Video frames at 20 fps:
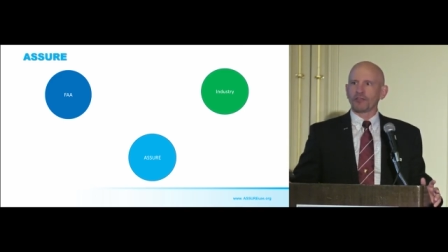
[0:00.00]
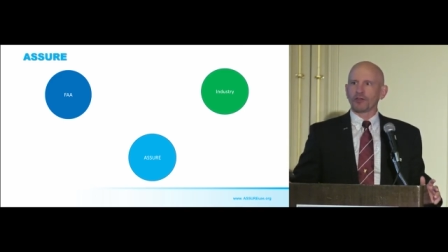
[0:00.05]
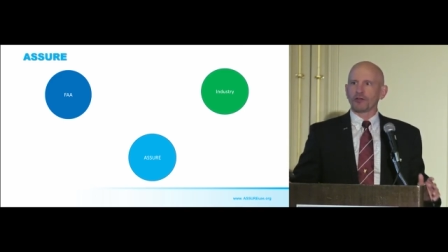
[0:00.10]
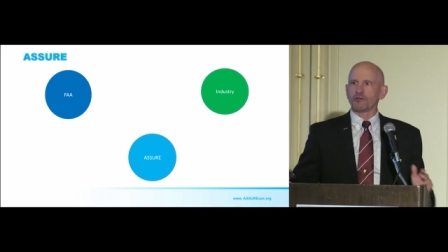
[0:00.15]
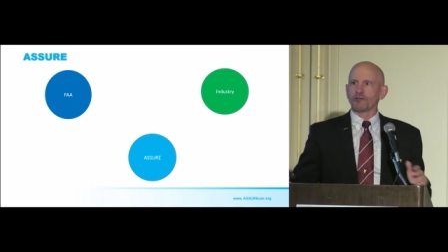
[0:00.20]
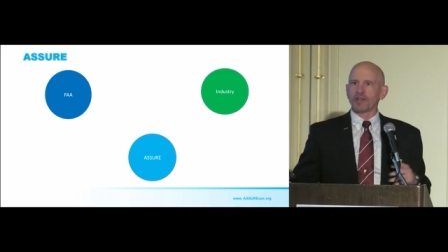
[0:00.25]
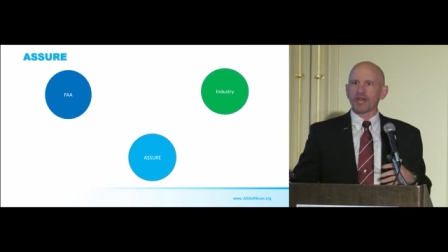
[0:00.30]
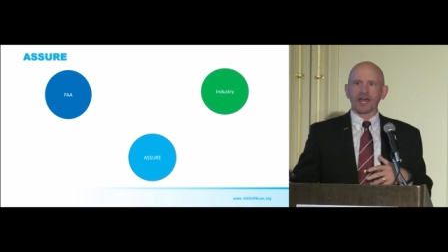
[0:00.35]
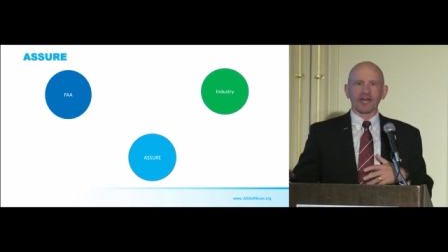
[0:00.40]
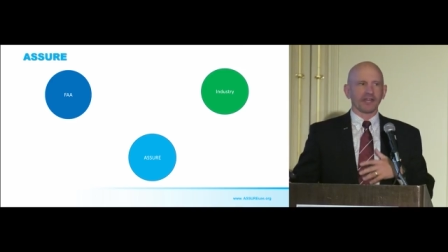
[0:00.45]

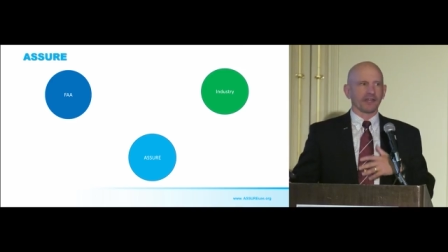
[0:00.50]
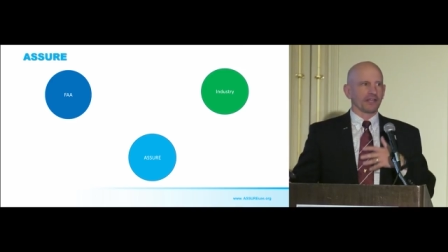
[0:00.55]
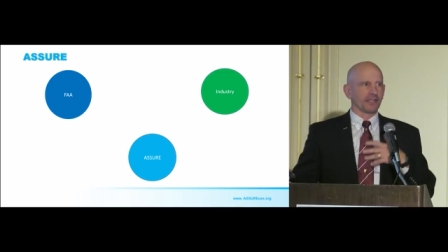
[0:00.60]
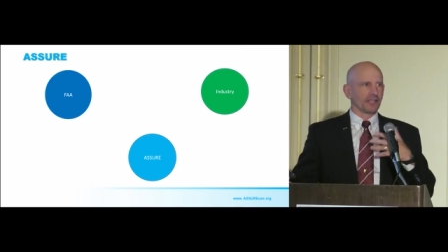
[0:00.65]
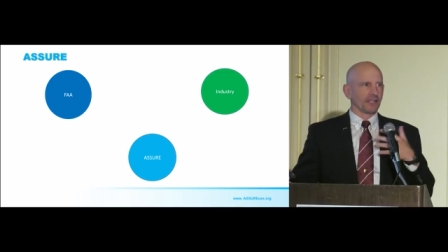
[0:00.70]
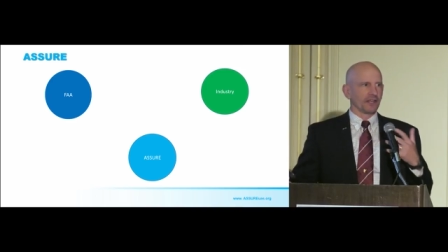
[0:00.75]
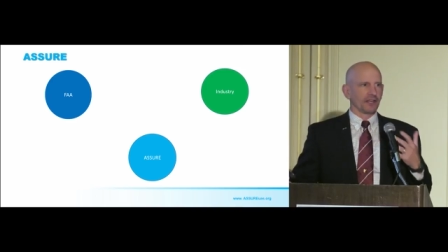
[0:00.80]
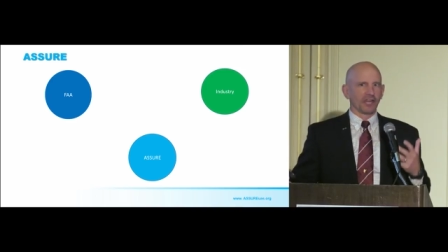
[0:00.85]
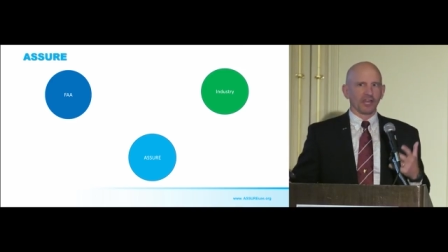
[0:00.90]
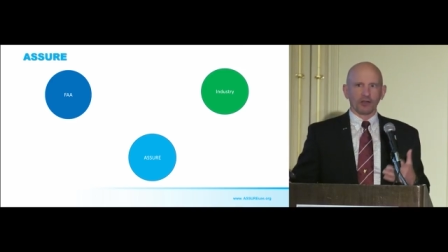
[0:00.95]
they're not
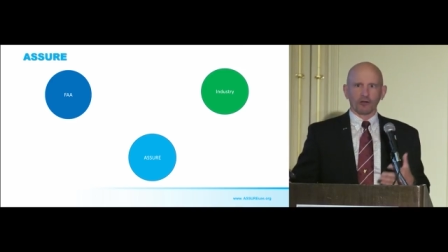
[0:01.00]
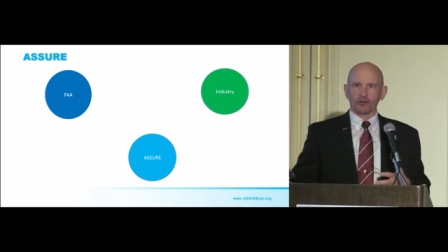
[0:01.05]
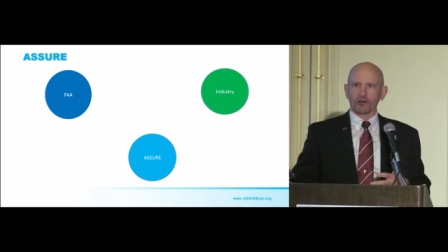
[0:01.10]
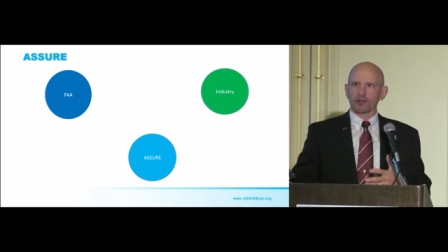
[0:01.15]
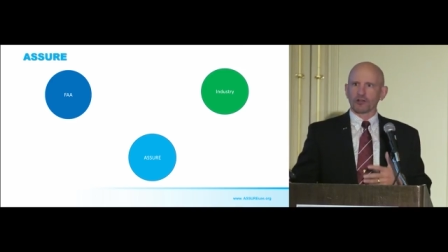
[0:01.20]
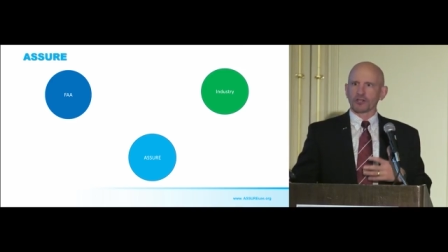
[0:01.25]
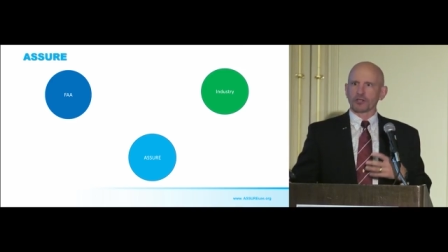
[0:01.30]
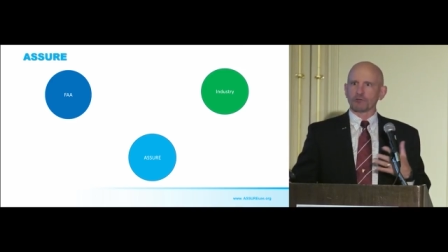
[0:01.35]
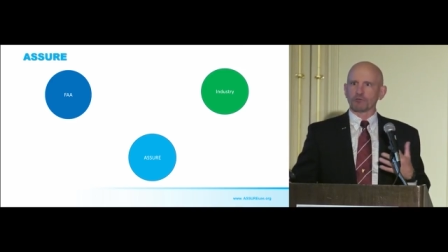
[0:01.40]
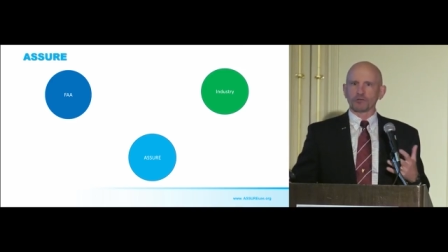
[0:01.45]

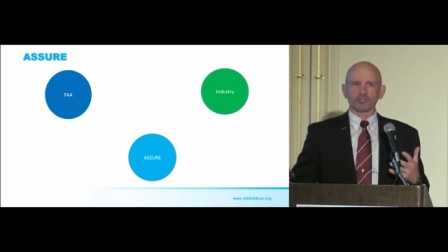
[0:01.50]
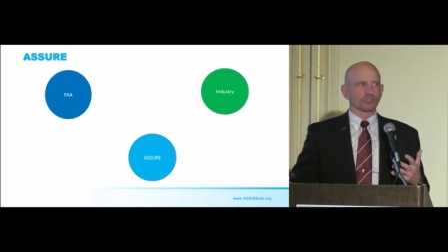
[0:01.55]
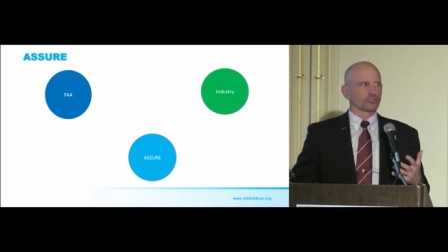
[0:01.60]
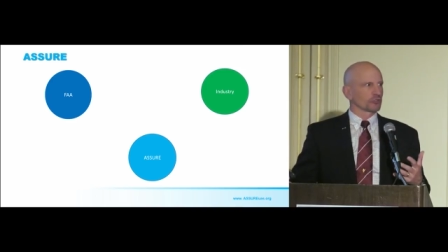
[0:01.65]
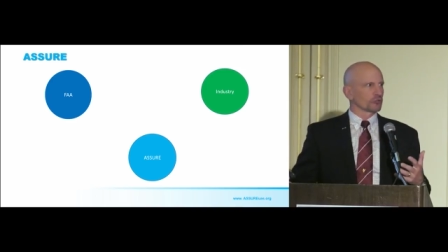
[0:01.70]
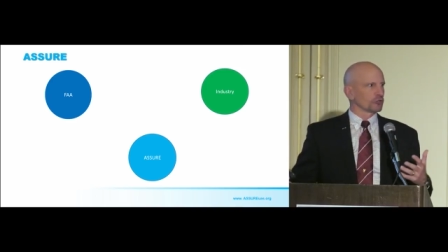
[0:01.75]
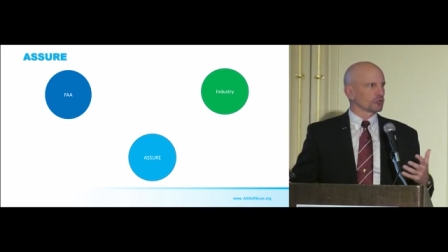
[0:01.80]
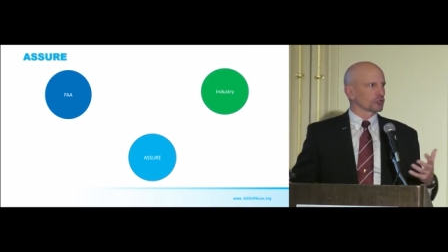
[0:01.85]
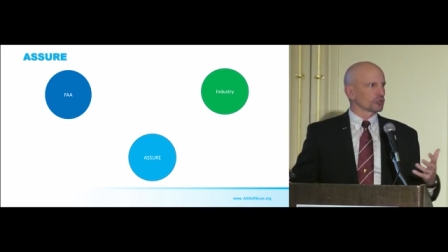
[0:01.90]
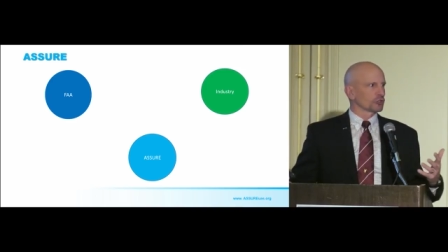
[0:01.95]
inherently
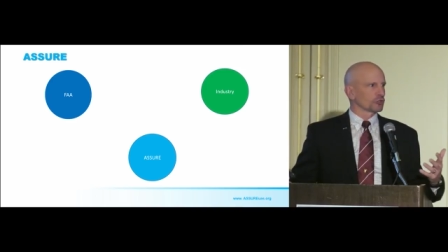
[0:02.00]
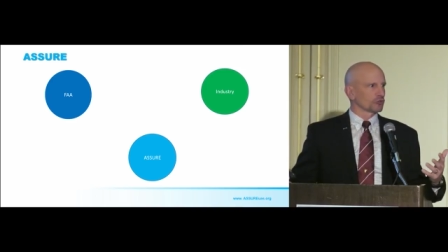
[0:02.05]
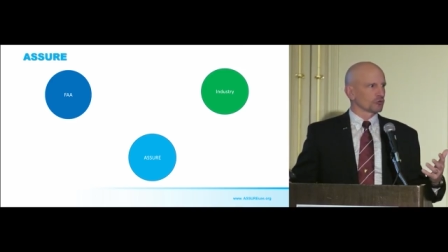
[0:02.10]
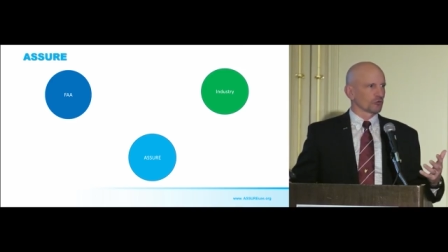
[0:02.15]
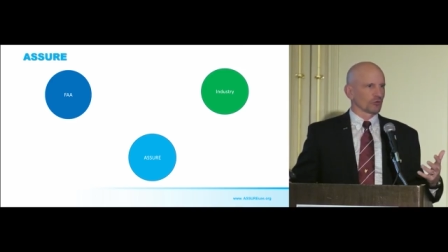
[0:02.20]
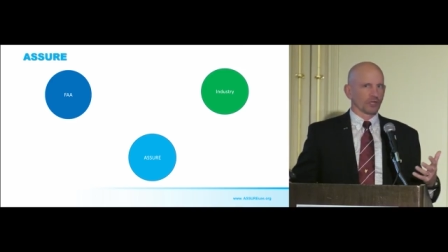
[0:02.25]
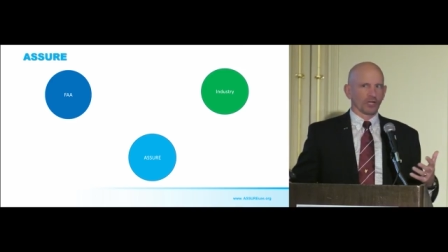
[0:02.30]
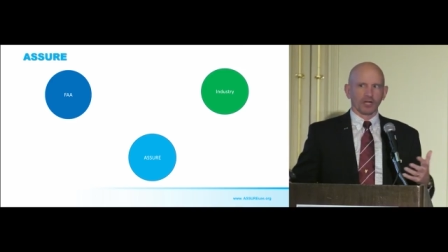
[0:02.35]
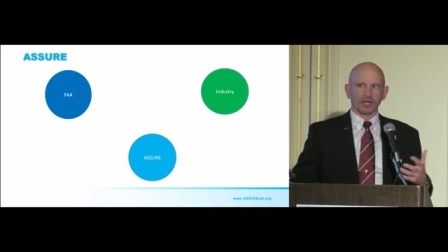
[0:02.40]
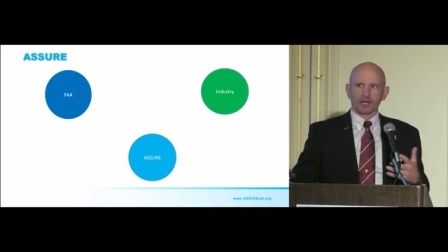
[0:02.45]
research
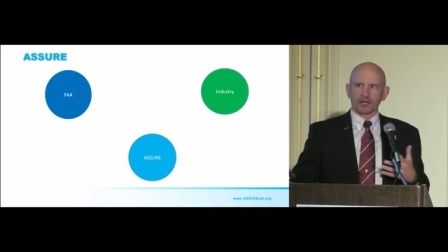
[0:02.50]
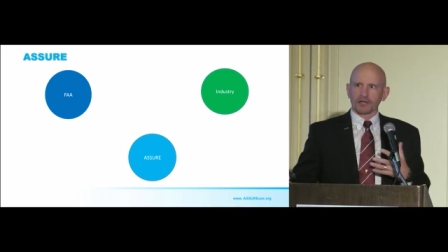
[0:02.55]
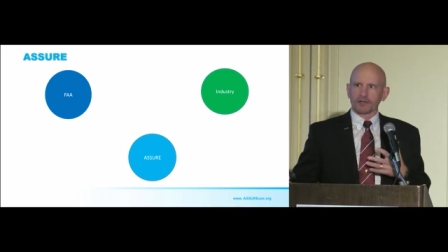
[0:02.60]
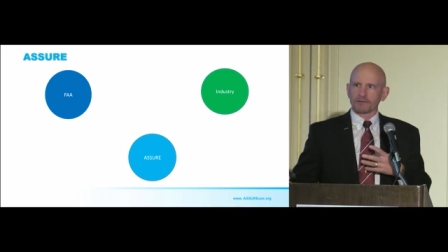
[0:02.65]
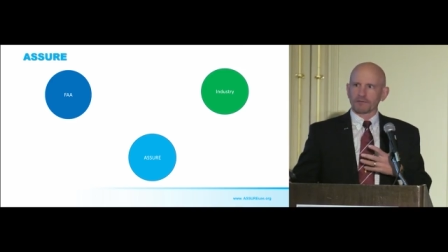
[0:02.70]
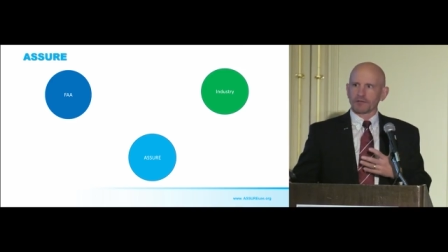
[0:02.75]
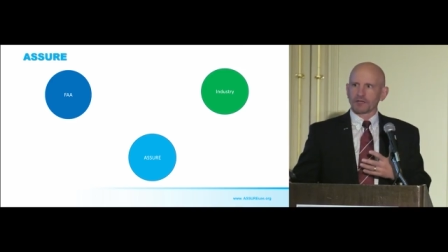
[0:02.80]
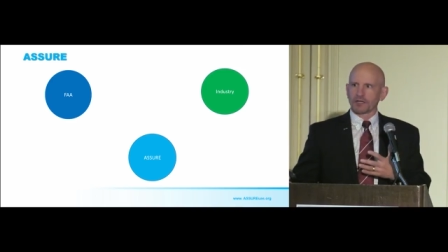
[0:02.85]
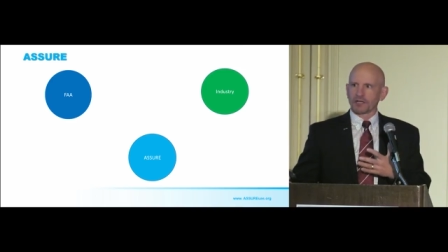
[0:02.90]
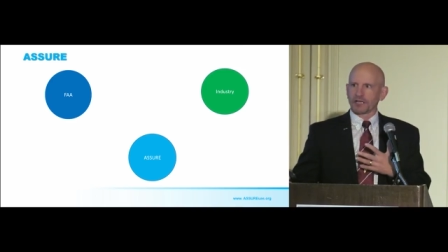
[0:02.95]
uh,